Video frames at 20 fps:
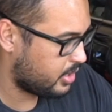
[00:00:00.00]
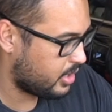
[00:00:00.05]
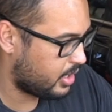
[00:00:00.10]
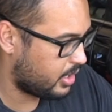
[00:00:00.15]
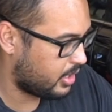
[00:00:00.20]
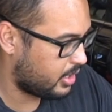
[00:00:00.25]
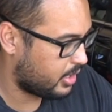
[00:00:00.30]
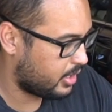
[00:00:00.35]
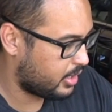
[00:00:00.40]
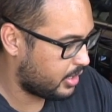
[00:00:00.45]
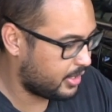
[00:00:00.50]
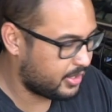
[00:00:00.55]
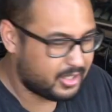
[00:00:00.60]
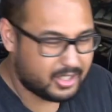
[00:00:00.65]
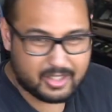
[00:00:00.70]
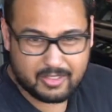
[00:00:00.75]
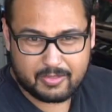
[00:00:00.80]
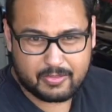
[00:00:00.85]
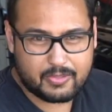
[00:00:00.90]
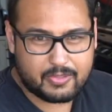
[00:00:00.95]
I
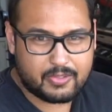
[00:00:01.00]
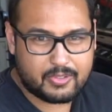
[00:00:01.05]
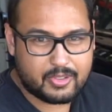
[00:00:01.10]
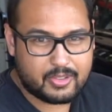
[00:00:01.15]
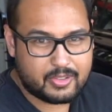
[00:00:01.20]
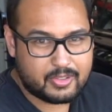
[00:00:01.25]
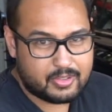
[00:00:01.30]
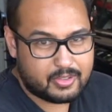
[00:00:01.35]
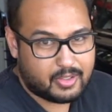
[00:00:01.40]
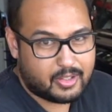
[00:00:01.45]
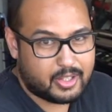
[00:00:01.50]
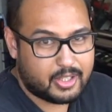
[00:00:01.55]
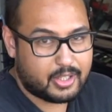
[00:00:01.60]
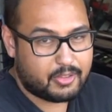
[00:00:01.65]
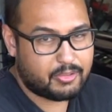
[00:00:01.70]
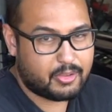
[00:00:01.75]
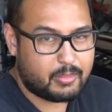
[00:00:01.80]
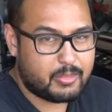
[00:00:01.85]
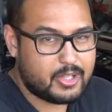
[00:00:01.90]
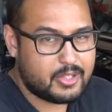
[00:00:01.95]
think
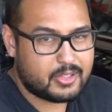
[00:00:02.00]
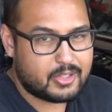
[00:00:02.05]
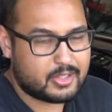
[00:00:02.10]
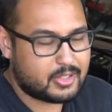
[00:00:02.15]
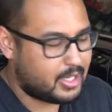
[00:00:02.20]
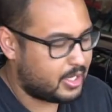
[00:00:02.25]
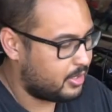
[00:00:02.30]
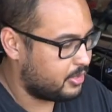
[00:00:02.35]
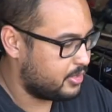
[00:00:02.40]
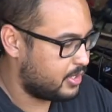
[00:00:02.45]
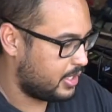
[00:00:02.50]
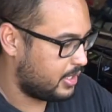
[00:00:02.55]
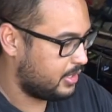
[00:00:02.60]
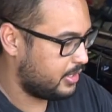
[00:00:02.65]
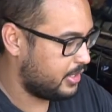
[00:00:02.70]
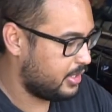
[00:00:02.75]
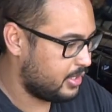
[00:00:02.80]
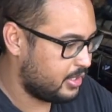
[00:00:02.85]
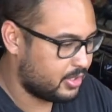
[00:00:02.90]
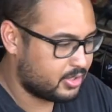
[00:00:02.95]
for me, since I don't
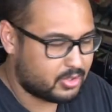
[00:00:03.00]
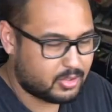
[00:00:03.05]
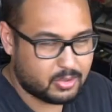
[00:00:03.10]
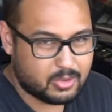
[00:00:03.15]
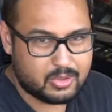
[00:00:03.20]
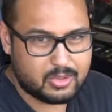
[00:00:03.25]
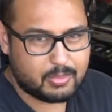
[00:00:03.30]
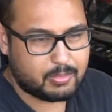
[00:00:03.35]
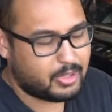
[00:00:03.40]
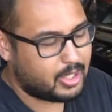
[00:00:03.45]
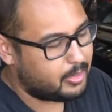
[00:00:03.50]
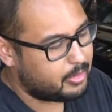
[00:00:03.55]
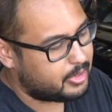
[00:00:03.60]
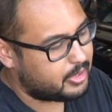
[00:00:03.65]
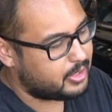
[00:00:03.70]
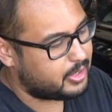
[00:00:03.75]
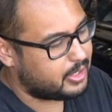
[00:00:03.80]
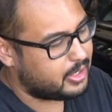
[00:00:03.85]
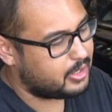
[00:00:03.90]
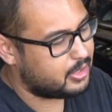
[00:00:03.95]
daily it, it's cool. I'm probably
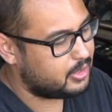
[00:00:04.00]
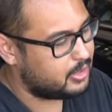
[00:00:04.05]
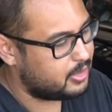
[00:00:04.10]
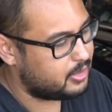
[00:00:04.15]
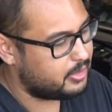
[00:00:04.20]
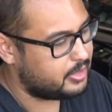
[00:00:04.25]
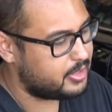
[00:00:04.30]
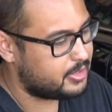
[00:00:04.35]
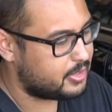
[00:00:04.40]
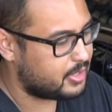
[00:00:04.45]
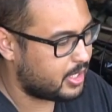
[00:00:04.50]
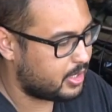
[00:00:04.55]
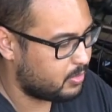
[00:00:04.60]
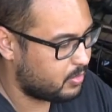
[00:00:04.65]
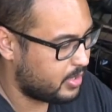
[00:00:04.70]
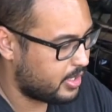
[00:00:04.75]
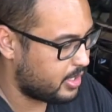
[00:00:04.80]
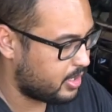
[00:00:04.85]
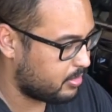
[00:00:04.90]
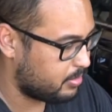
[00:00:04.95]
gonna get a little inside
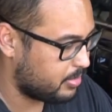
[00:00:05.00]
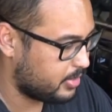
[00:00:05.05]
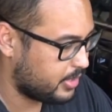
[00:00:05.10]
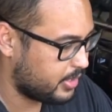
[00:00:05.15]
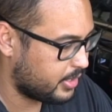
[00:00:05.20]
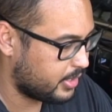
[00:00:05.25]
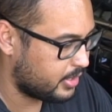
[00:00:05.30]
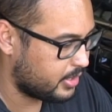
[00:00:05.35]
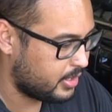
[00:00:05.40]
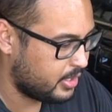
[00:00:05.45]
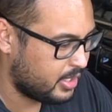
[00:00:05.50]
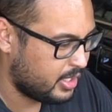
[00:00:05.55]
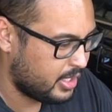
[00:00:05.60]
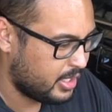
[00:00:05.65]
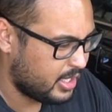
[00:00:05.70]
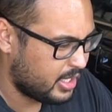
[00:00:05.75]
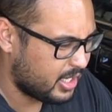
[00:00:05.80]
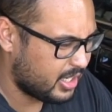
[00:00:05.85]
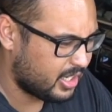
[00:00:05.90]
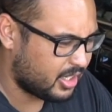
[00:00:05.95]
wear,
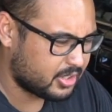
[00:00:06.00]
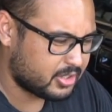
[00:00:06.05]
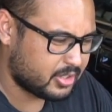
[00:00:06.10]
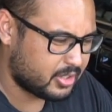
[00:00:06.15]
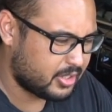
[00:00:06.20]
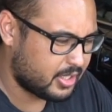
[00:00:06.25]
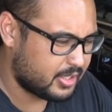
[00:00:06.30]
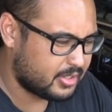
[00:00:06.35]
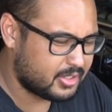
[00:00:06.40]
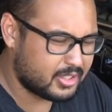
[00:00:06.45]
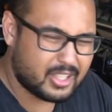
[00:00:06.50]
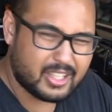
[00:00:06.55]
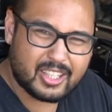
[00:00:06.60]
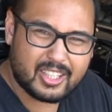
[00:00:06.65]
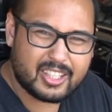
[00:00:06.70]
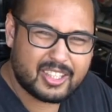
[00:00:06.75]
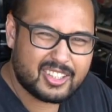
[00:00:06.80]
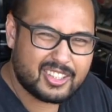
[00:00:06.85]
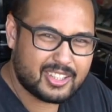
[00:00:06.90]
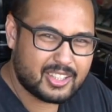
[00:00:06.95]
and also they
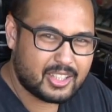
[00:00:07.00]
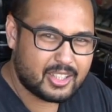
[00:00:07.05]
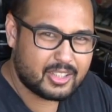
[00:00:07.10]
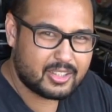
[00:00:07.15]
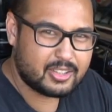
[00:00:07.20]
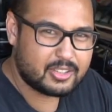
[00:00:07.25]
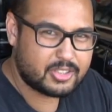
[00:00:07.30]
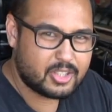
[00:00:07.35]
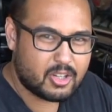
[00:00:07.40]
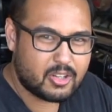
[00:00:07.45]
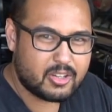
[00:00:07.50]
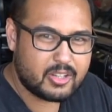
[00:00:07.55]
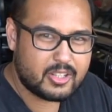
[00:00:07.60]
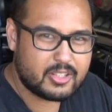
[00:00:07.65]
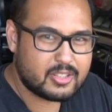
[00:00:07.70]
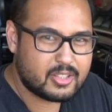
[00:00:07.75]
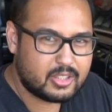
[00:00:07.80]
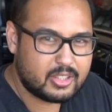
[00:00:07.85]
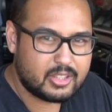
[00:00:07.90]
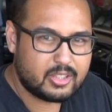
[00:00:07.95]
say
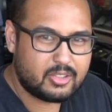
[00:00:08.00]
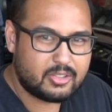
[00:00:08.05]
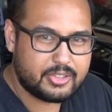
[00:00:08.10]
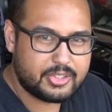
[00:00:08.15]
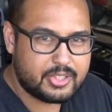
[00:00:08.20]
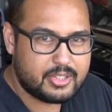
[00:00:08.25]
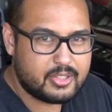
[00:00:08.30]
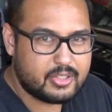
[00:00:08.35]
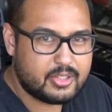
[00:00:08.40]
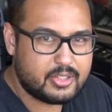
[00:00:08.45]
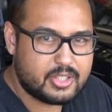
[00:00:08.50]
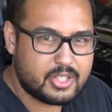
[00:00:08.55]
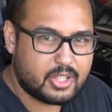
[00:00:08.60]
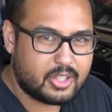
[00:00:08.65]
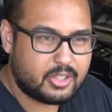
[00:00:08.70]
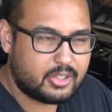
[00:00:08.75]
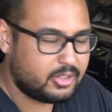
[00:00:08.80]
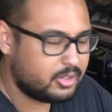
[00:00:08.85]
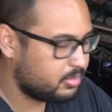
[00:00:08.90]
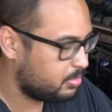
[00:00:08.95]
turn-in's a little
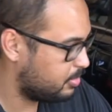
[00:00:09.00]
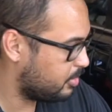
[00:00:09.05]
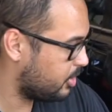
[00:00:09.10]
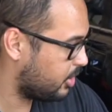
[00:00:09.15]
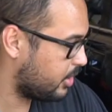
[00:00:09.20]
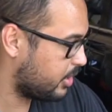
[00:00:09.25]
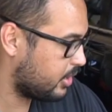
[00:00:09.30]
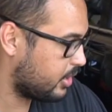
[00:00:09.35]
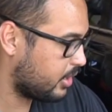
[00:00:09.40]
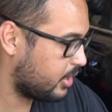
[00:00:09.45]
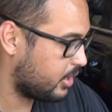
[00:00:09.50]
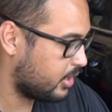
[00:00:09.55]
dull, but